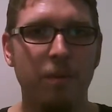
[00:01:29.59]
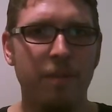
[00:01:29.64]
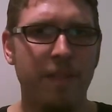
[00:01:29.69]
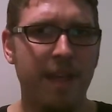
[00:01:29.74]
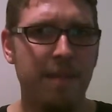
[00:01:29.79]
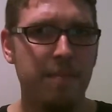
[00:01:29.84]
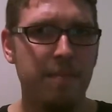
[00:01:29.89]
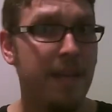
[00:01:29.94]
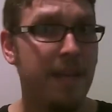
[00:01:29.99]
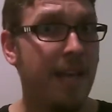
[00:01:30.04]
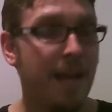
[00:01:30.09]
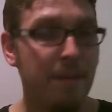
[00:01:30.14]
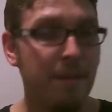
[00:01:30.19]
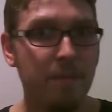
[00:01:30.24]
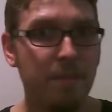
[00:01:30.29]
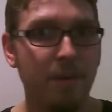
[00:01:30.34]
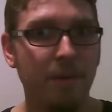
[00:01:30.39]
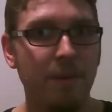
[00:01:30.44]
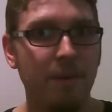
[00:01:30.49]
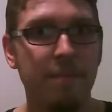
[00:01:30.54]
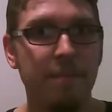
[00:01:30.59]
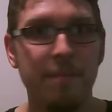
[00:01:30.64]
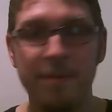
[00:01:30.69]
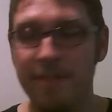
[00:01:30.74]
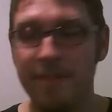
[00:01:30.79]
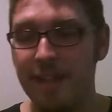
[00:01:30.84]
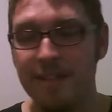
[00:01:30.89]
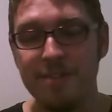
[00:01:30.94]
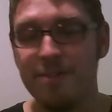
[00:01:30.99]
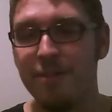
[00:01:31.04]
they become more, but
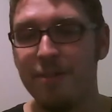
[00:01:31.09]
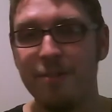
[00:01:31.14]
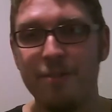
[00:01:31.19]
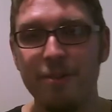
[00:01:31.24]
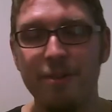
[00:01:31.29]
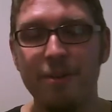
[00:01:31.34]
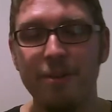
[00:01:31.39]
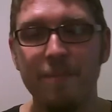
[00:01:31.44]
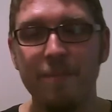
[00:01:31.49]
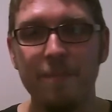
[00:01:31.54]
that's not true.